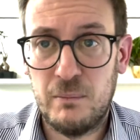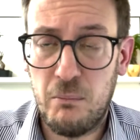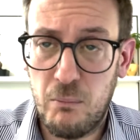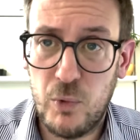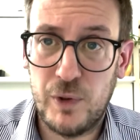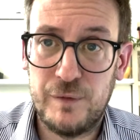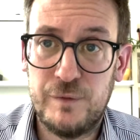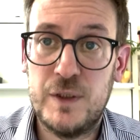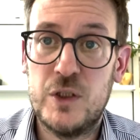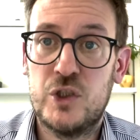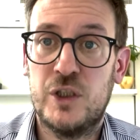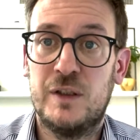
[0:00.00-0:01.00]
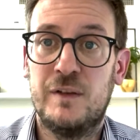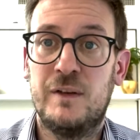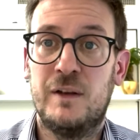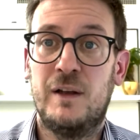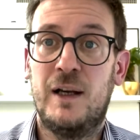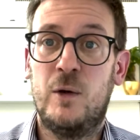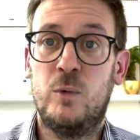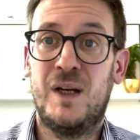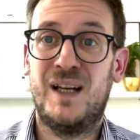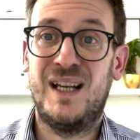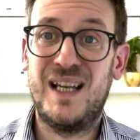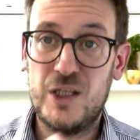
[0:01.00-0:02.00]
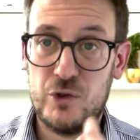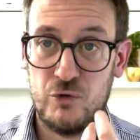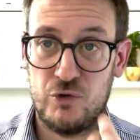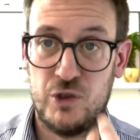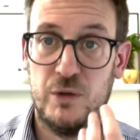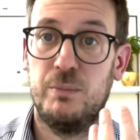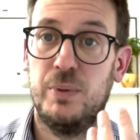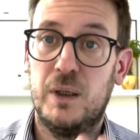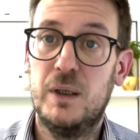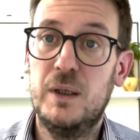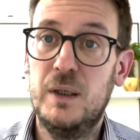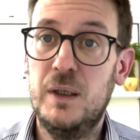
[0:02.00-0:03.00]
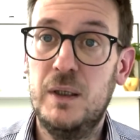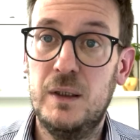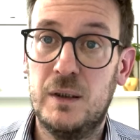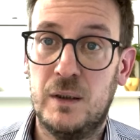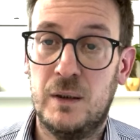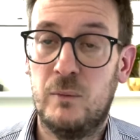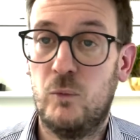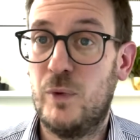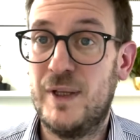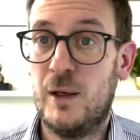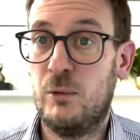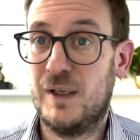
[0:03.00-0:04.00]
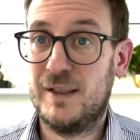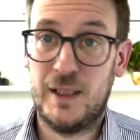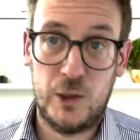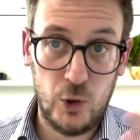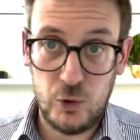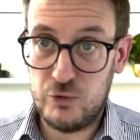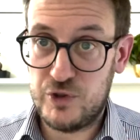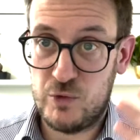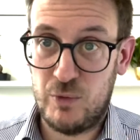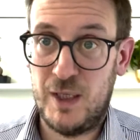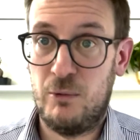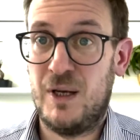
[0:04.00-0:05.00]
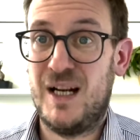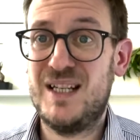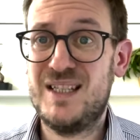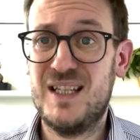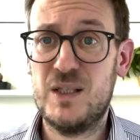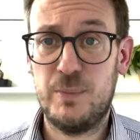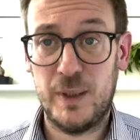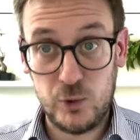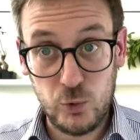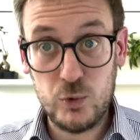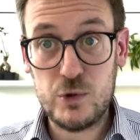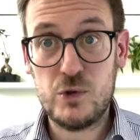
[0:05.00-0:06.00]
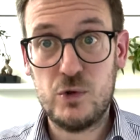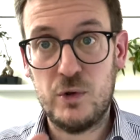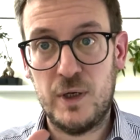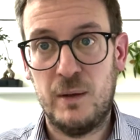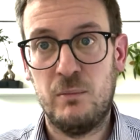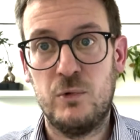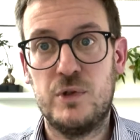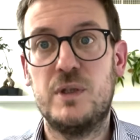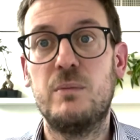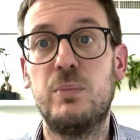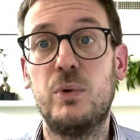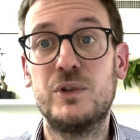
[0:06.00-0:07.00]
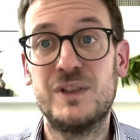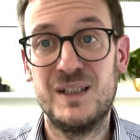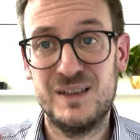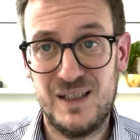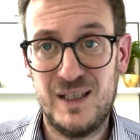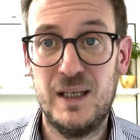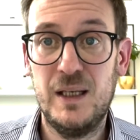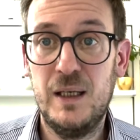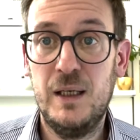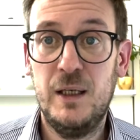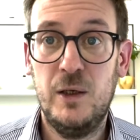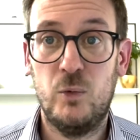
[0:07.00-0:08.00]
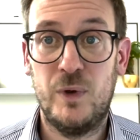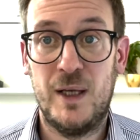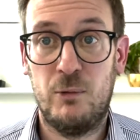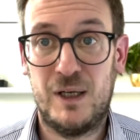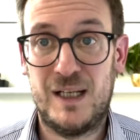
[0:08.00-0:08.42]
more efficient our relationship with our technologies, with our assets, but also, and most importantly, with our